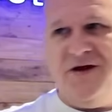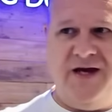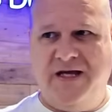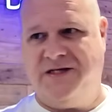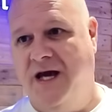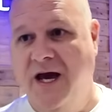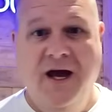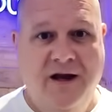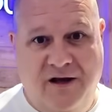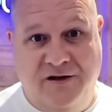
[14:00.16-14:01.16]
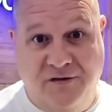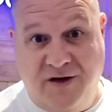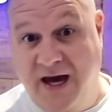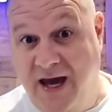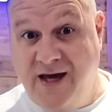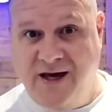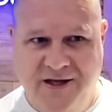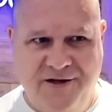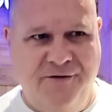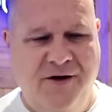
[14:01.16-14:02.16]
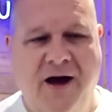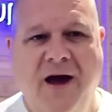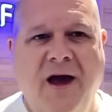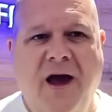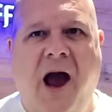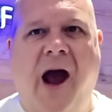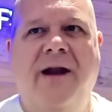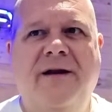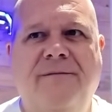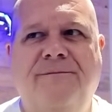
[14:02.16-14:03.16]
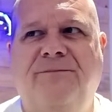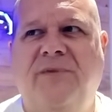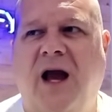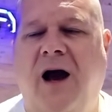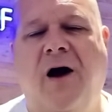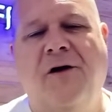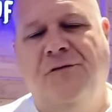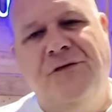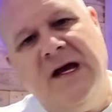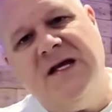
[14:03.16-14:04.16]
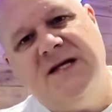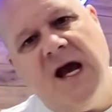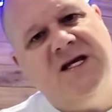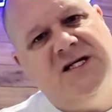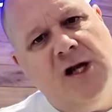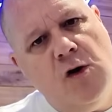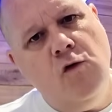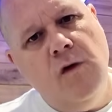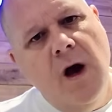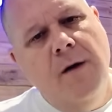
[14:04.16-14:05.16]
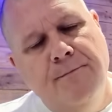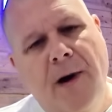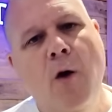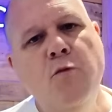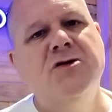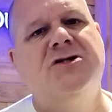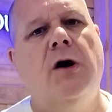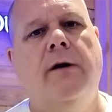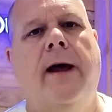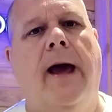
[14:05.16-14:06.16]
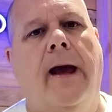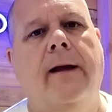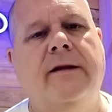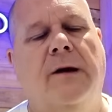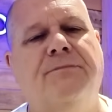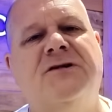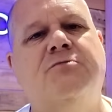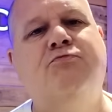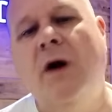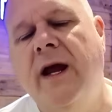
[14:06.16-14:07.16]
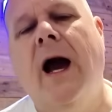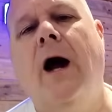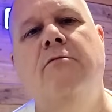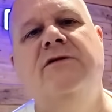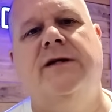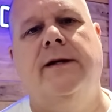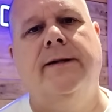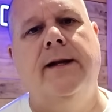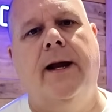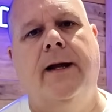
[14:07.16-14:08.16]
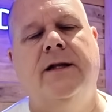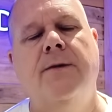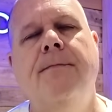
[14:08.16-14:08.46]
this, you can do kick, and you do that." And I think it's little moments like that that just bring it home to you, don't they? The